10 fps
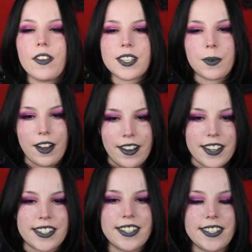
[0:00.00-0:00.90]
this
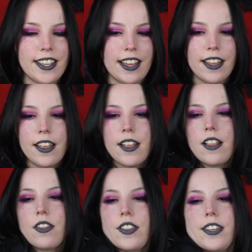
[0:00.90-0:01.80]
works is that
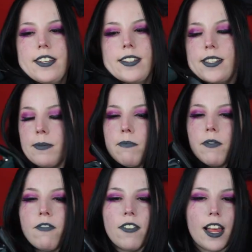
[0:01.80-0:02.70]
these
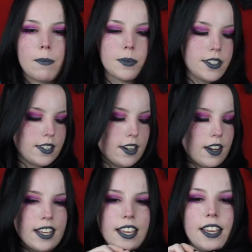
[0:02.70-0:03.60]
flaps kind of
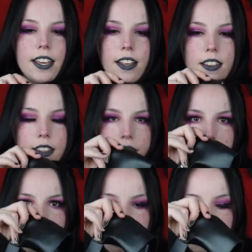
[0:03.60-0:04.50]
like here, these are
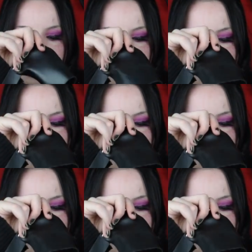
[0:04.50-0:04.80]
your shoulder